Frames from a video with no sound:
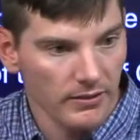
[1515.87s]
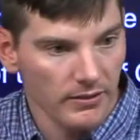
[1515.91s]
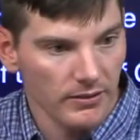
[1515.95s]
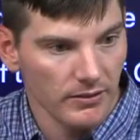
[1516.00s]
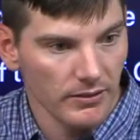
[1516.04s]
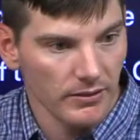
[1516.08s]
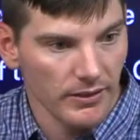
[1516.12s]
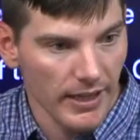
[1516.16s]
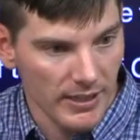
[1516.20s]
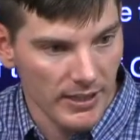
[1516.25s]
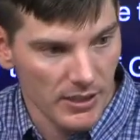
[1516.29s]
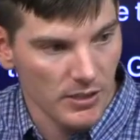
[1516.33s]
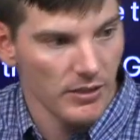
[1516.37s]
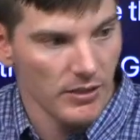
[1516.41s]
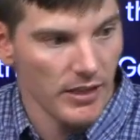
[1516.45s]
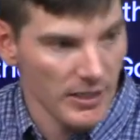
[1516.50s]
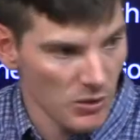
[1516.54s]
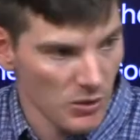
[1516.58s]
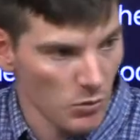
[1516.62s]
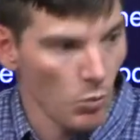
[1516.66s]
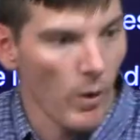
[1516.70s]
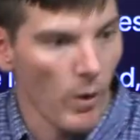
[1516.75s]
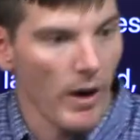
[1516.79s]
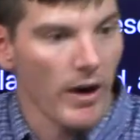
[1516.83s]
That's
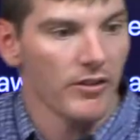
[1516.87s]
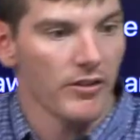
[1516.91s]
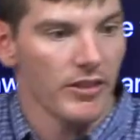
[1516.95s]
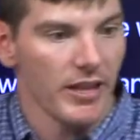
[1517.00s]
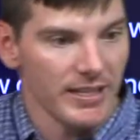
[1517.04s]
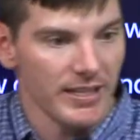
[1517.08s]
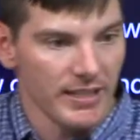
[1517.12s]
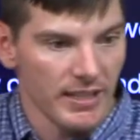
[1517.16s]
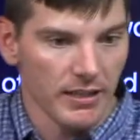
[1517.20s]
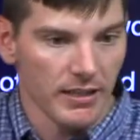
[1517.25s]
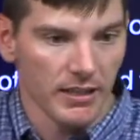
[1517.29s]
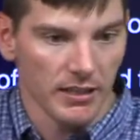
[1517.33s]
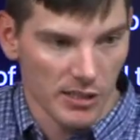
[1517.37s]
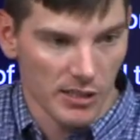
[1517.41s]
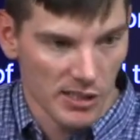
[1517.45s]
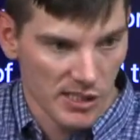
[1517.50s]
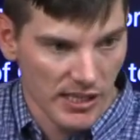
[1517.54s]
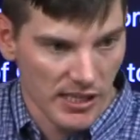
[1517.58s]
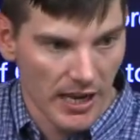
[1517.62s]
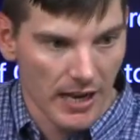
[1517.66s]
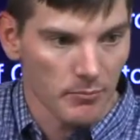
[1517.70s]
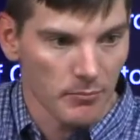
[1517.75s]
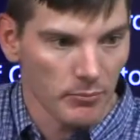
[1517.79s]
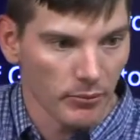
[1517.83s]
where they did it. The
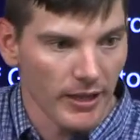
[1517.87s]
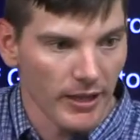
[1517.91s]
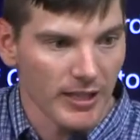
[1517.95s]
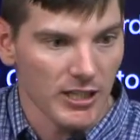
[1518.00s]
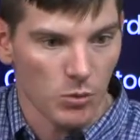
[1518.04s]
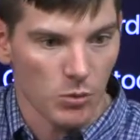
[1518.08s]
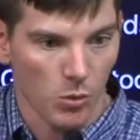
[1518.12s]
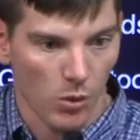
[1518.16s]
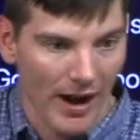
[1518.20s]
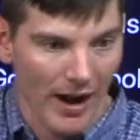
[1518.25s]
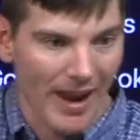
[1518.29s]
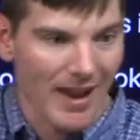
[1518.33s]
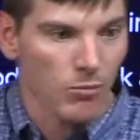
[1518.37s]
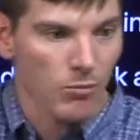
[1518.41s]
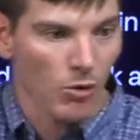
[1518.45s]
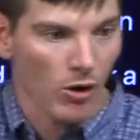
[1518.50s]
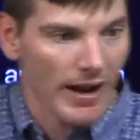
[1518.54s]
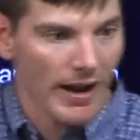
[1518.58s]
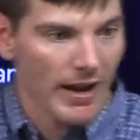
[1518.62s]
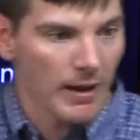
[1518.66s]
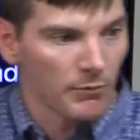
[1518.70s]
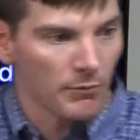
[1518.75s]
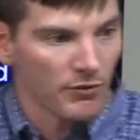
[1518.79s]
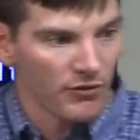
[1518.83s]
same place where
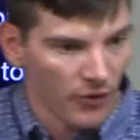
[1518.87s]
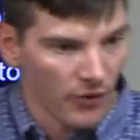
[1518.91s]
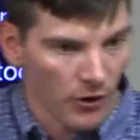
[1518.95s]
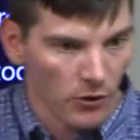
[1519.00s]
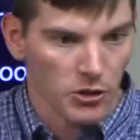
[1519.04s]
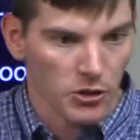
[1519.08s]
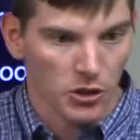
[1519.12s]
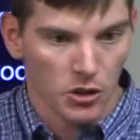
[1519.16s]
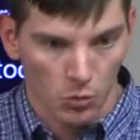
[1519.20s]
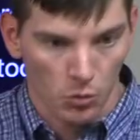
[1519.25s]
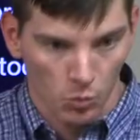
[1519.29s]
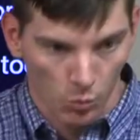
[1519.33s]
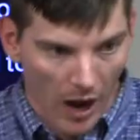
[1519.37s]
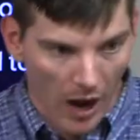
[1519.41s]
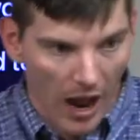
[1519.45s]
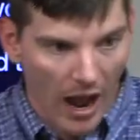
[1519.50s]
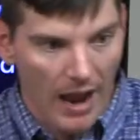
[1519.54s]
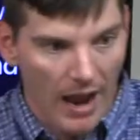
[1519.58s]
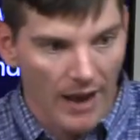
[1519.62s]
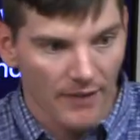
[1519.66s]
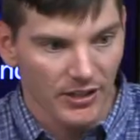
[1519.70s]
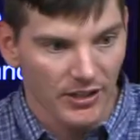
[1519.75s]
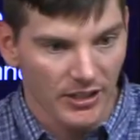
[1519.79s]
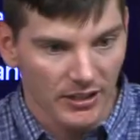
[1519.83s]
Abraham first
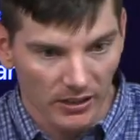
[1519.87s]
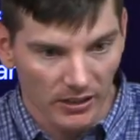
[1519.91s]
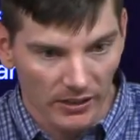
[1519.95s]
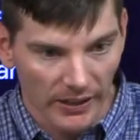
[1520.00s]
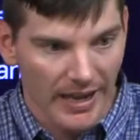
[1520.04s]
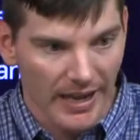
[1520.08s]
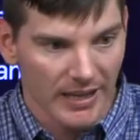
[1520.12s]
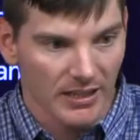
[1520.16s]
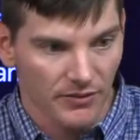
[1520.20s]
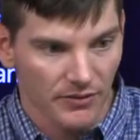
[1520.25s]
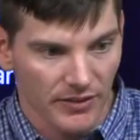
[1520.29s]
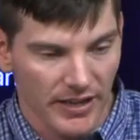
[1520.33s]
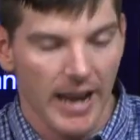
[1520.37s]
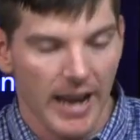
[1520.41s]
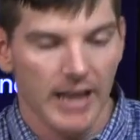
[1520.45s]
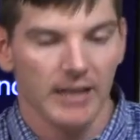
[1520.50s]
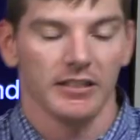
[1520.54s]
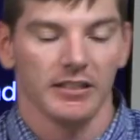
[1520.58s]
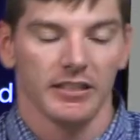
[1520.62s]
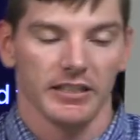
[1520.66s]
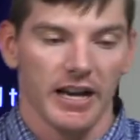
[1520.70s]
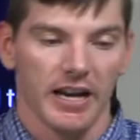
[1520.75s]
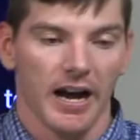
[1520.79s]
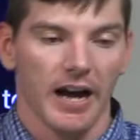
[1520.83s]
arrived in the land of Canaan,
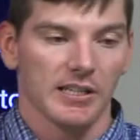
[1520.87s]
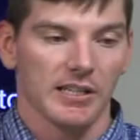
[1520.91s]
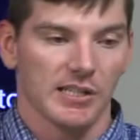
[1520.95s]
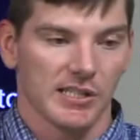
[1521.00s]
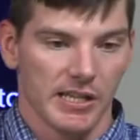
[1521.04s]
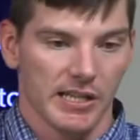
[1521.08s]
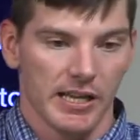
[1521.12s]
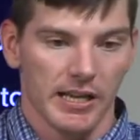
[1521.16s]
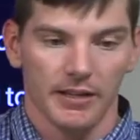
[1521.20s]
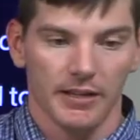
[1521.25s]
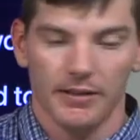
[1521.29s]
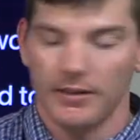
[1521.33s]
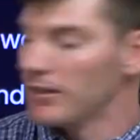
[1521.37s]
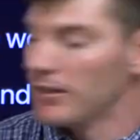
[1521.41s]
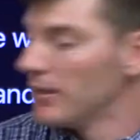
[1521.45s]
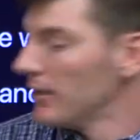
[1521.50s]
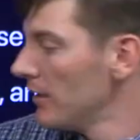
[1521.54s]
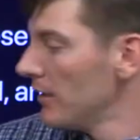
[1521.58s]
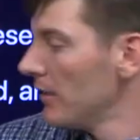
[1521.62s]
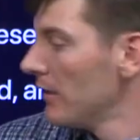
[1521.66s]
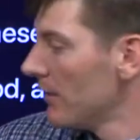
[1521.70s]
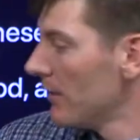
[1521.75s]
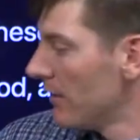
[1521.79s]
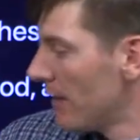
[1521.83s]
and God said,
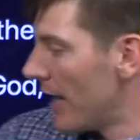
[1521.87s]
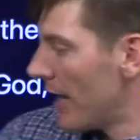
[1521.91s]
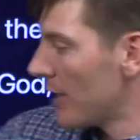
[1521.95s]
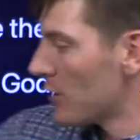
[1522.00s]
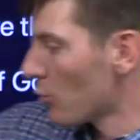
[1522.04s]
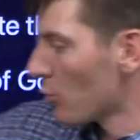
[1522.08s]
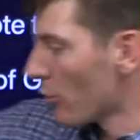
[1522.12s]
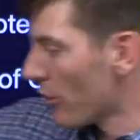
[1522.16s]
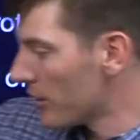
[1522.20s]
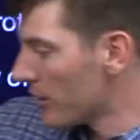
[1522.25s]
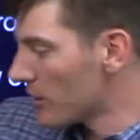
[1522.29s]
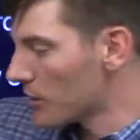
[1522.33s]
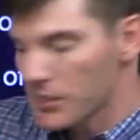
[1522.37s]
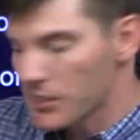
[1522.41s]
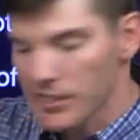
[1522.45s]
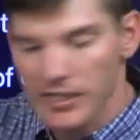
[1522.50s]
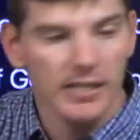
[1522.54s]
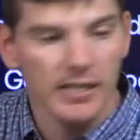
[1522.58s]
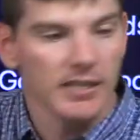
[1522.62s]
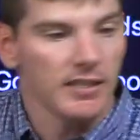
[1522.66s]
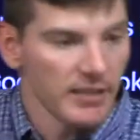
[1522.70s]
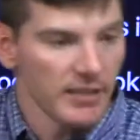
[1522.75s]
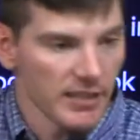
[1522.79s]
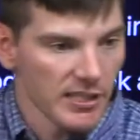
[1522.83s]
as we're going to see,
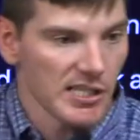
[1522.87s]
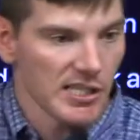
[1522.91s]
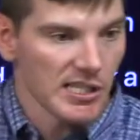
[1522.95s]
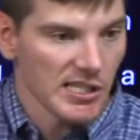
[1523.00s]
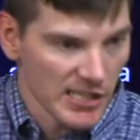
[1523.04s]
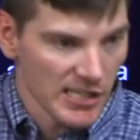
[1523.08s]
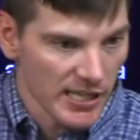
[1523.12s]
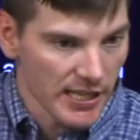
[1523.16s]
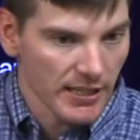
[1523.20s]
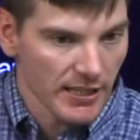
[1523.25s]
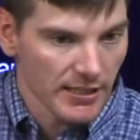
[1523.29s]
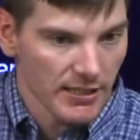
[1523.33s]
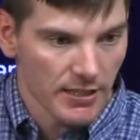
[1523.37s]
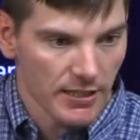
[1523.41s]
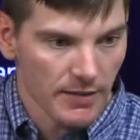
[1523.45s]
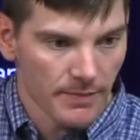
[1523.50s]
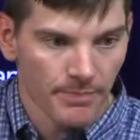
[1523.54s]
this is it.